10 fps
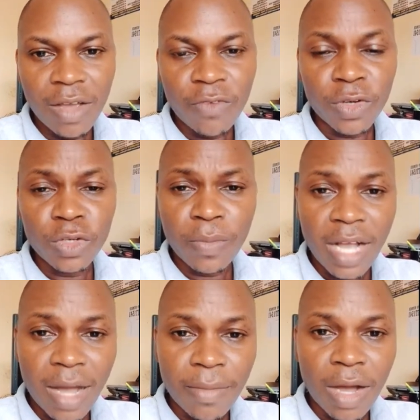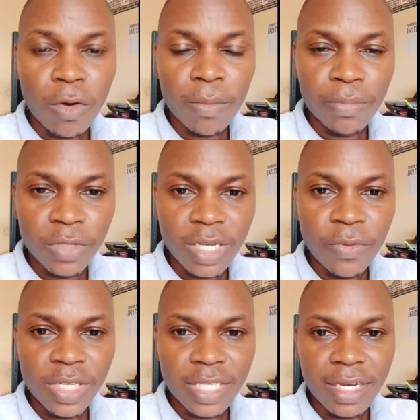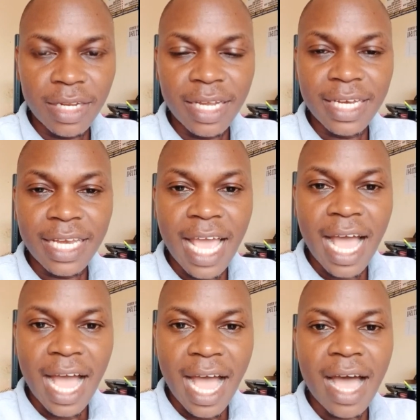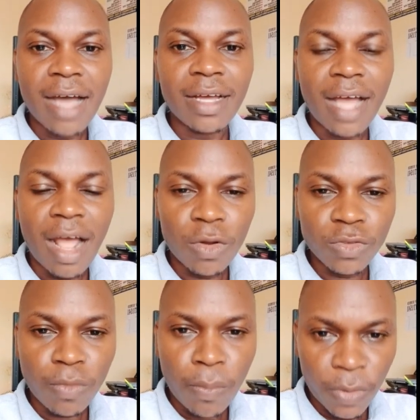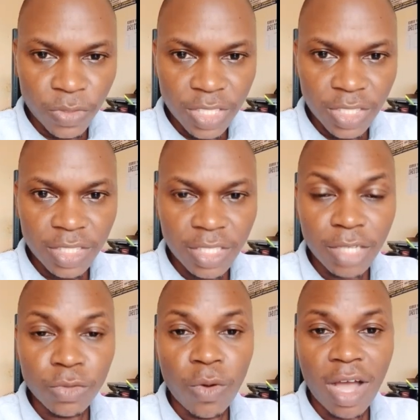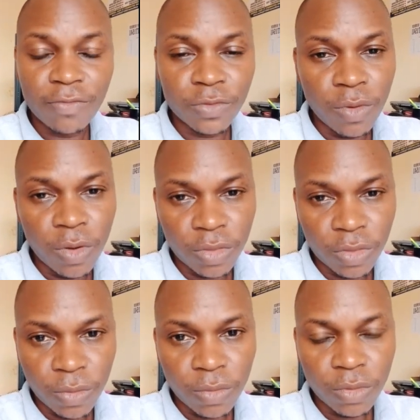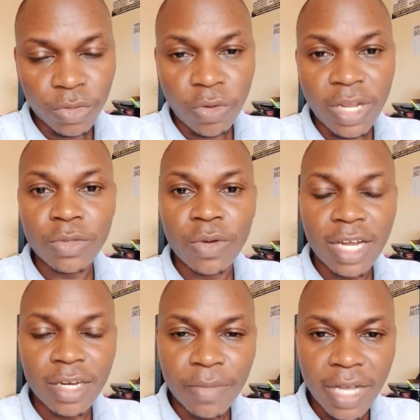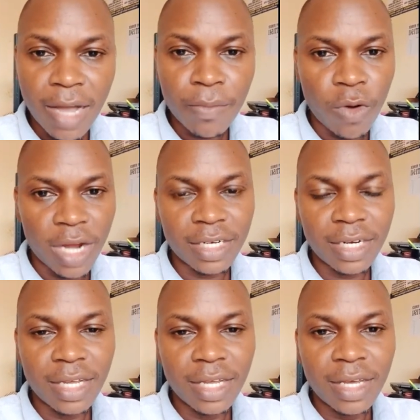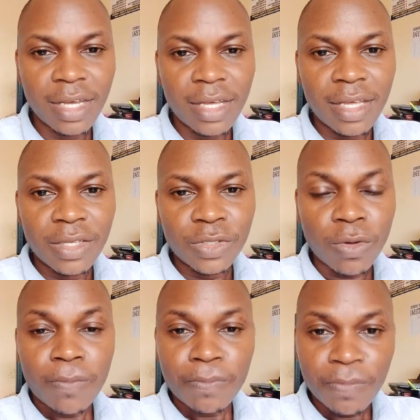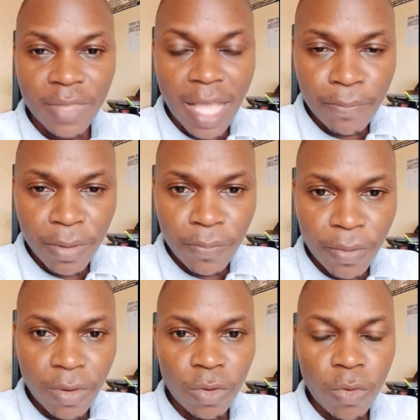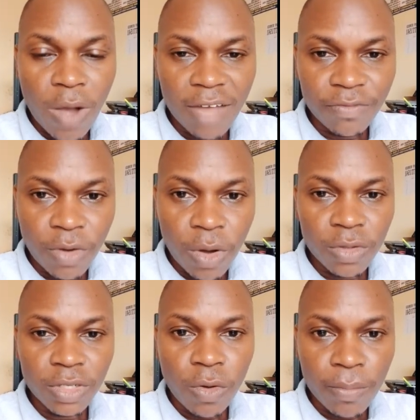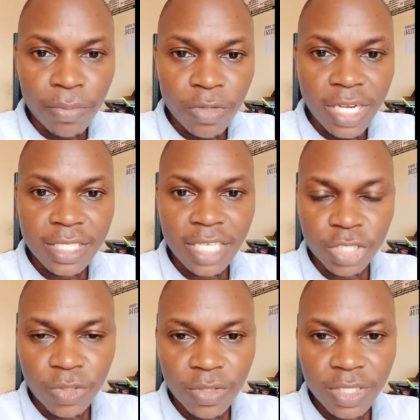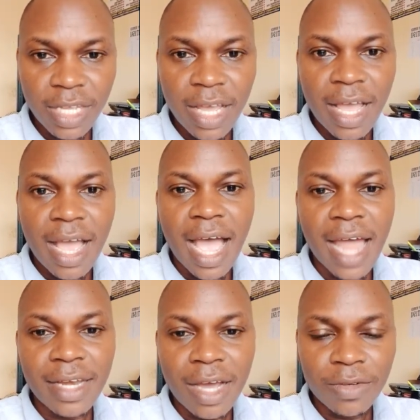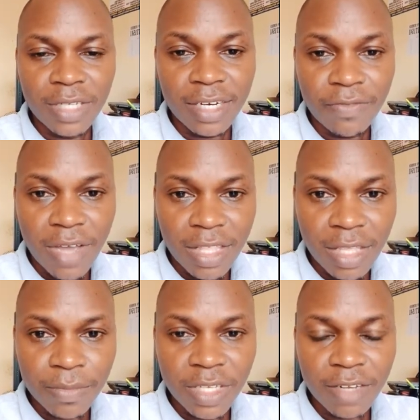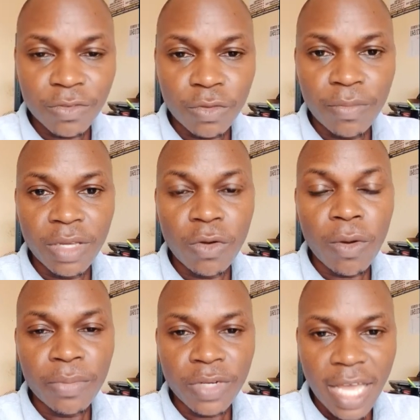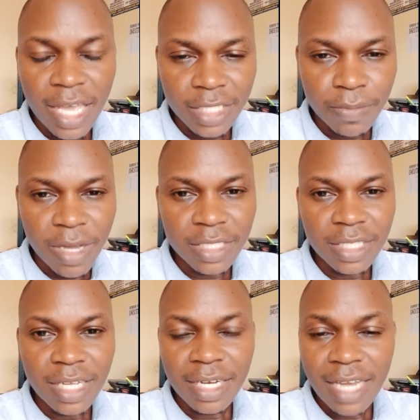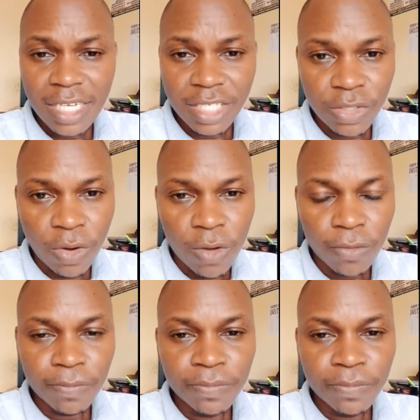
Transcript: For you to become a computer wizard, there are a lot of processes that you have to go through so that you can become one. So there are people who have known computer sections and now they refer themselves to be computer experts. That is wrong.